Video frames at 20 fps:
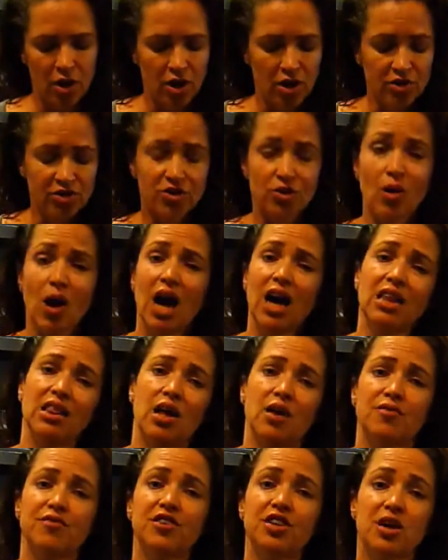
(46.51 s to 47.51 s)
So I
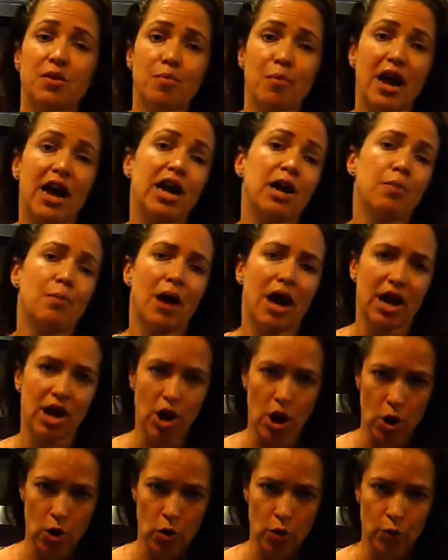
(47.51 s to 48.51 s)
love to make my
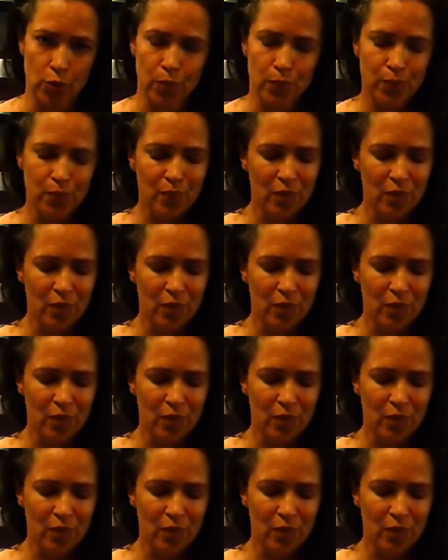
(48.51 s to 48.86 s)
own.